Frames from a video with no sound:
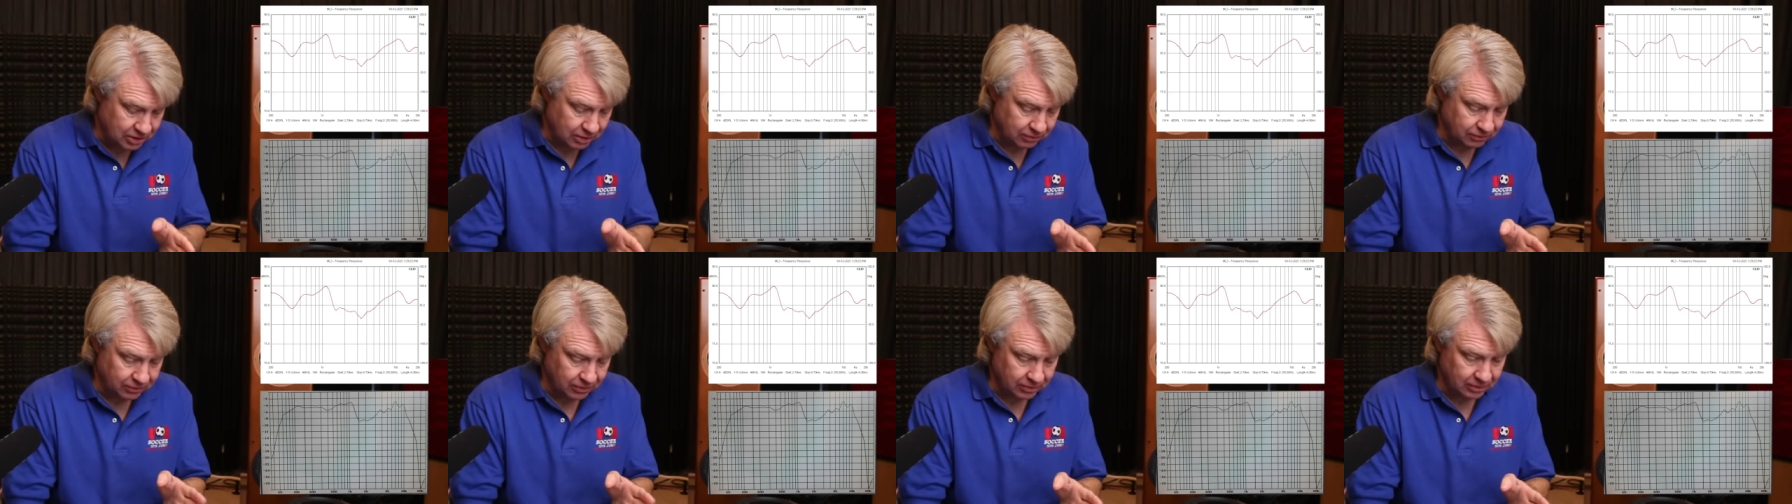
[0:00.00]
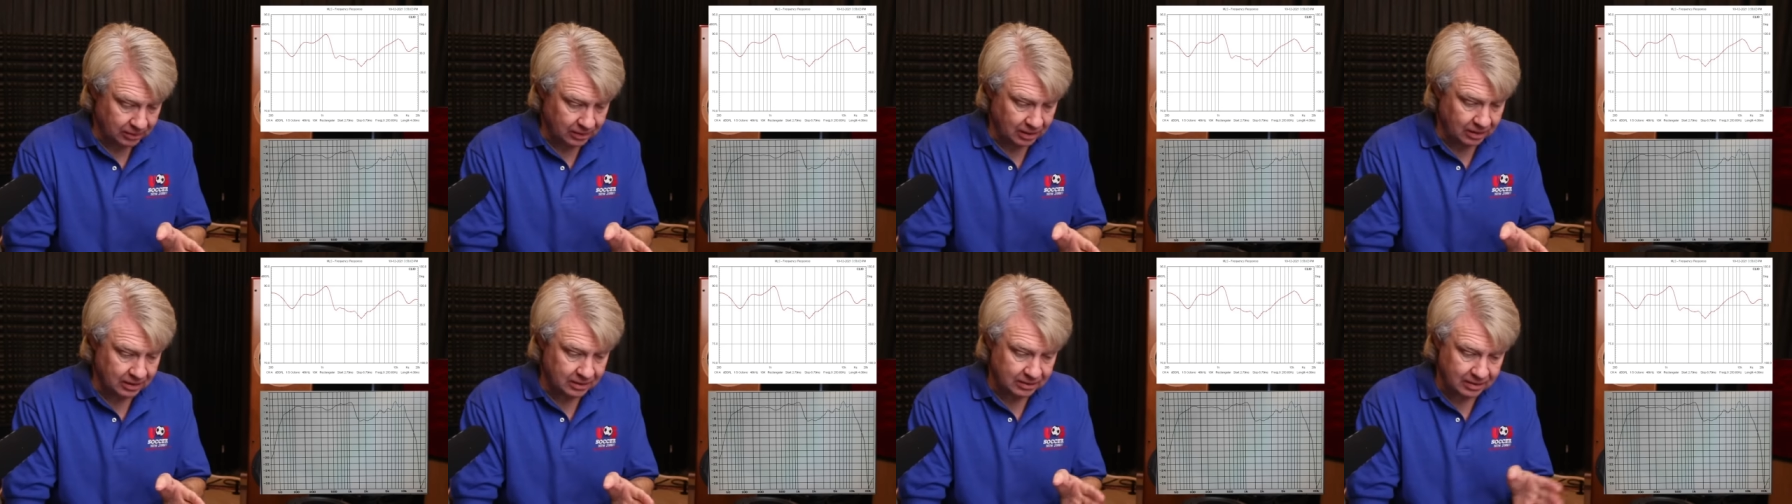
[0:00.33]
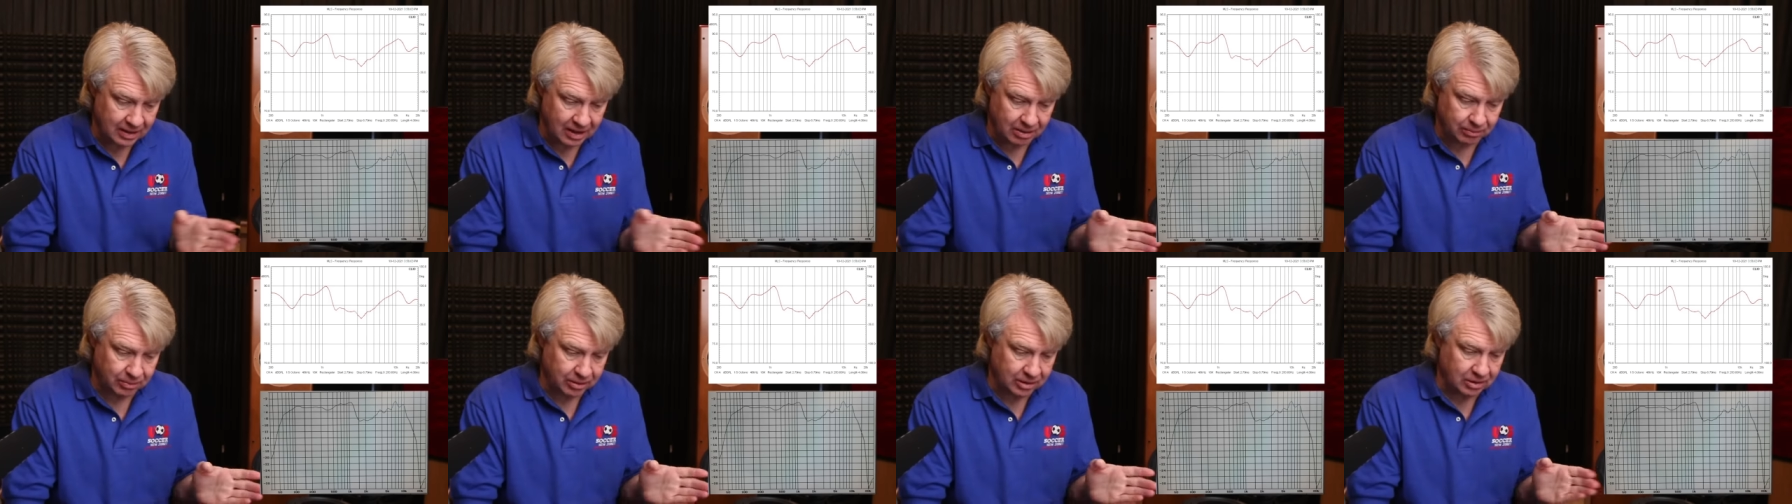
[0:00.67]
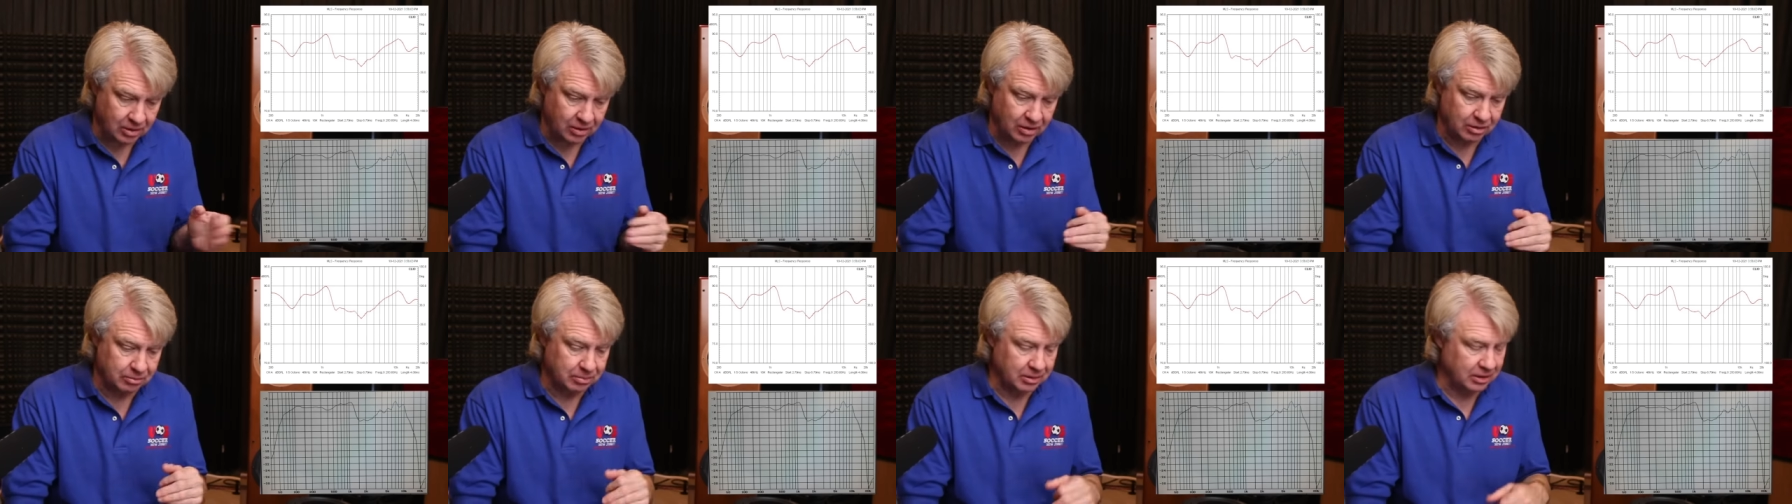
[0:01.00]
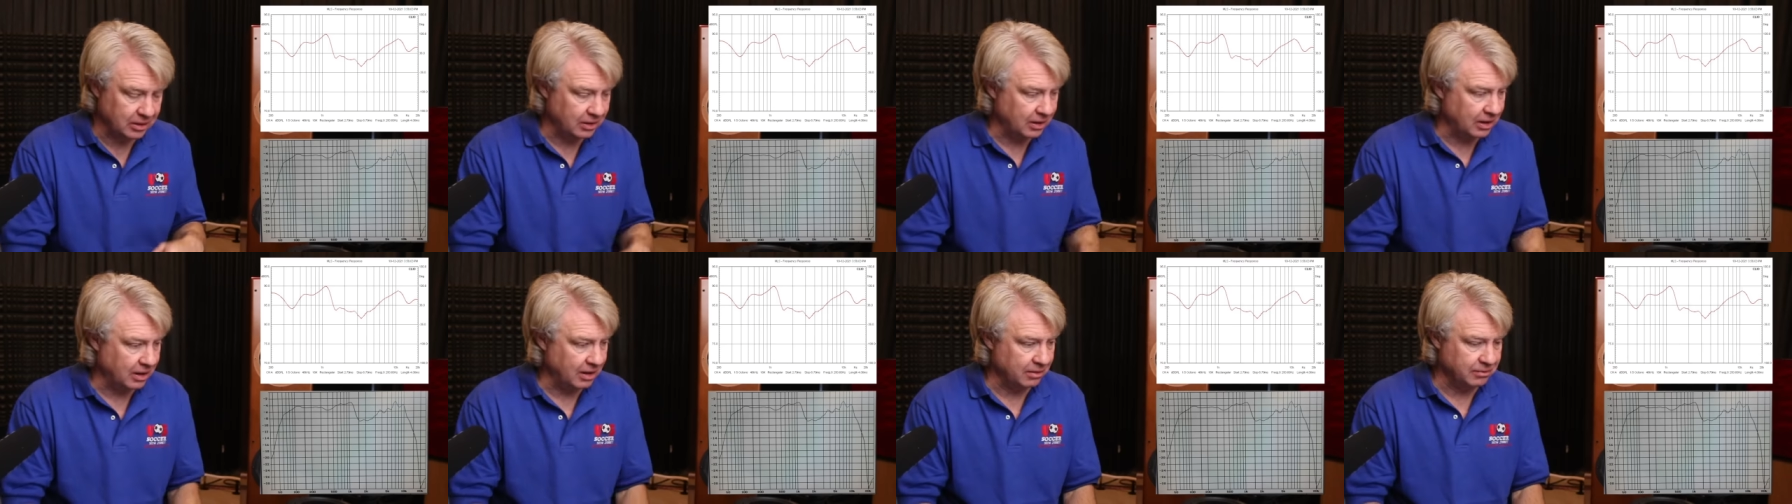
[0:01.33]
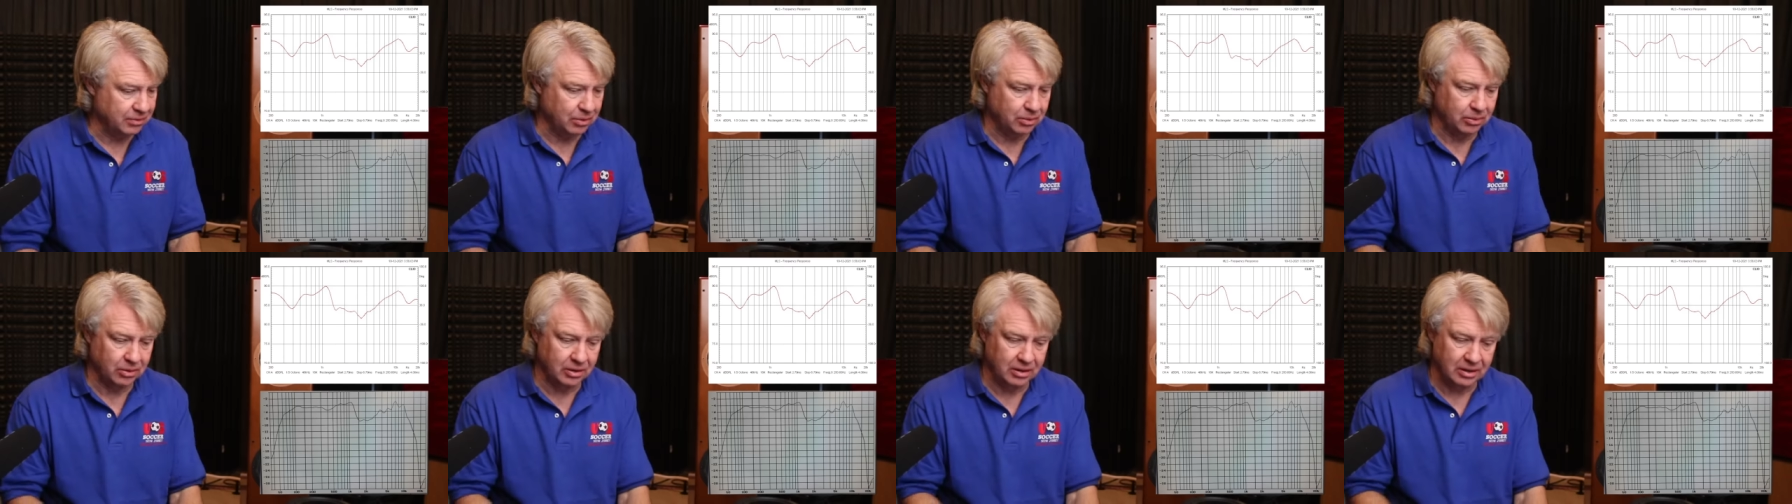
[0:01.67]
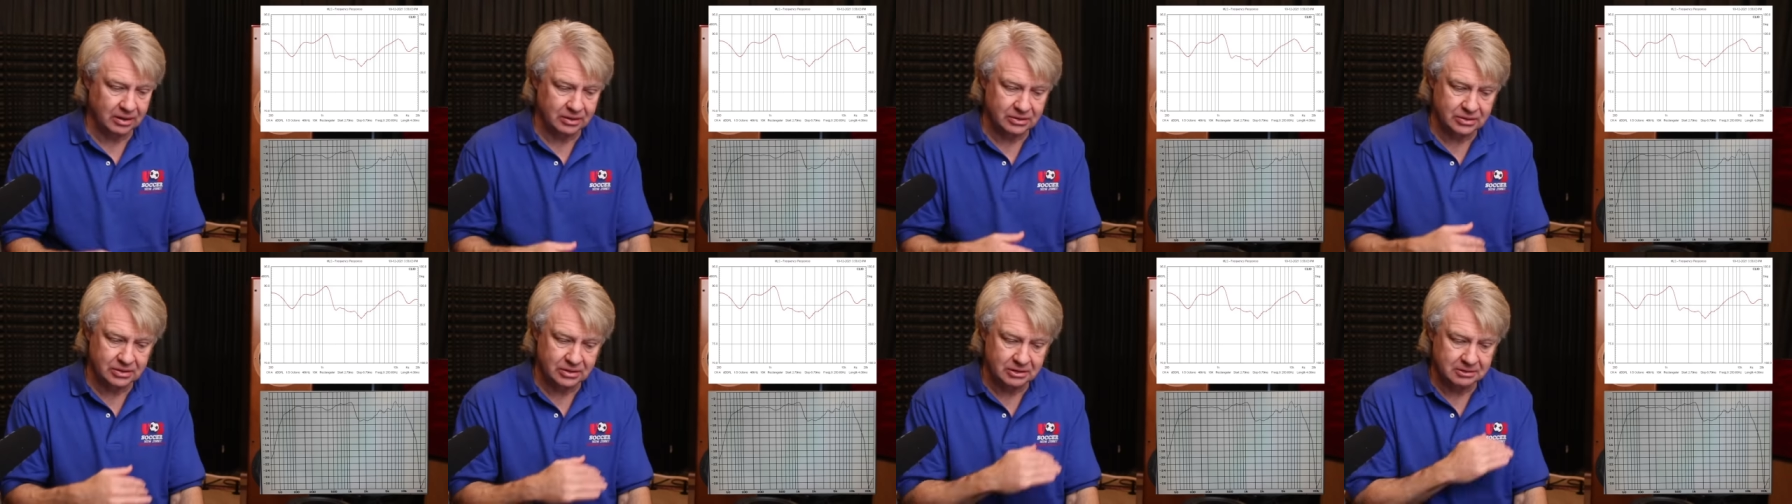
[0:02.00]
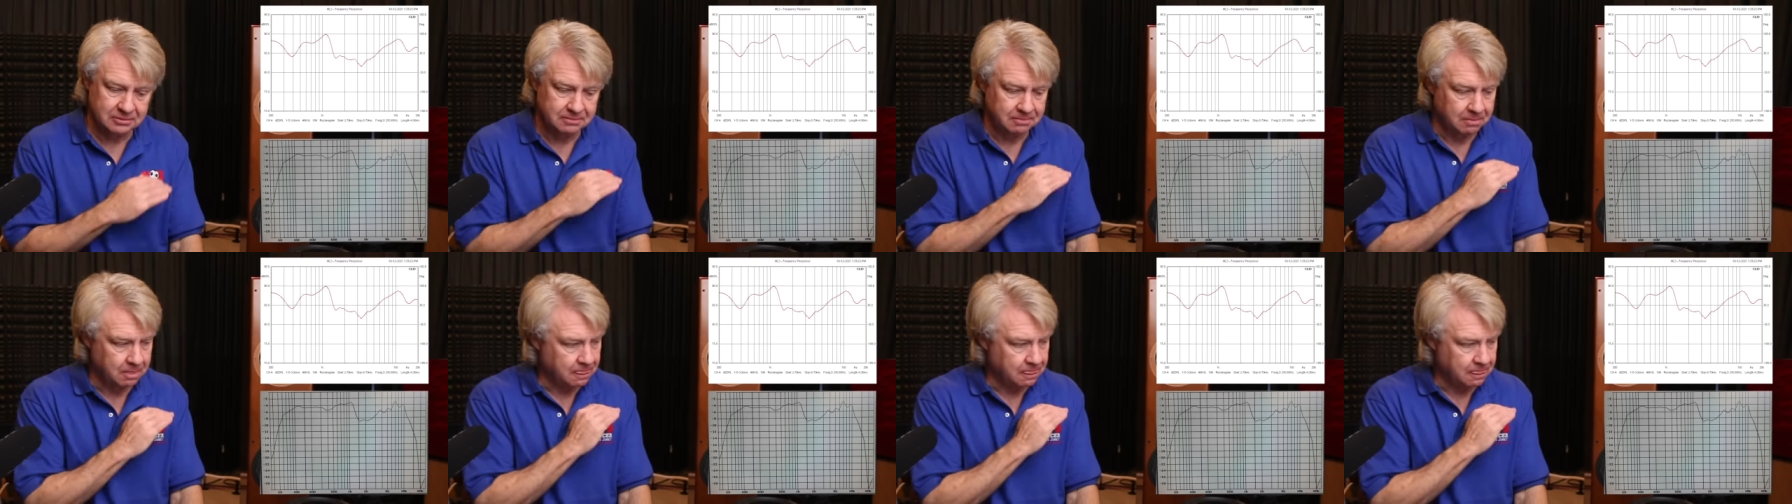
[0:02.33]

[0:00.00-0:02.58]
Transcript: different in that regard but everywhere else